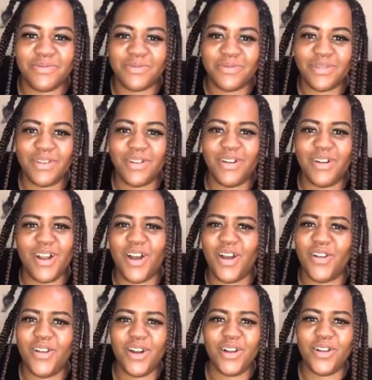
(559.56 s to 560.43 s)
No,
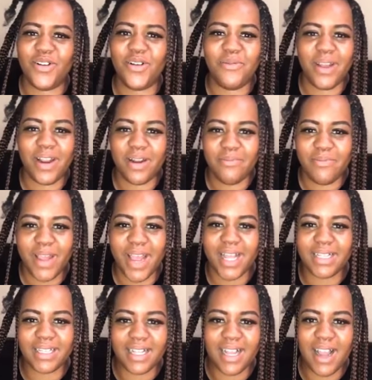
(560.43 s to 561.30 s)
you didn't call me at a
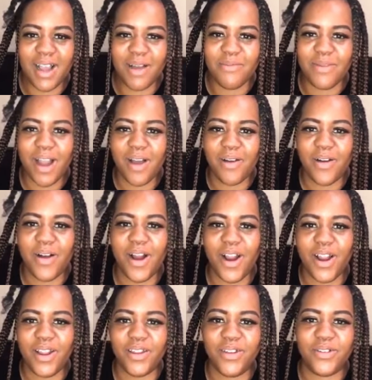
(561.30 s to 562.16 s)
bad time. How
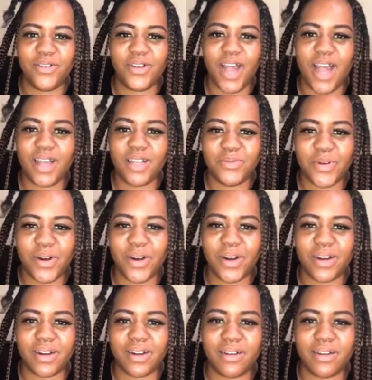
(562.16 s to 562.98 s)
are you? How's work?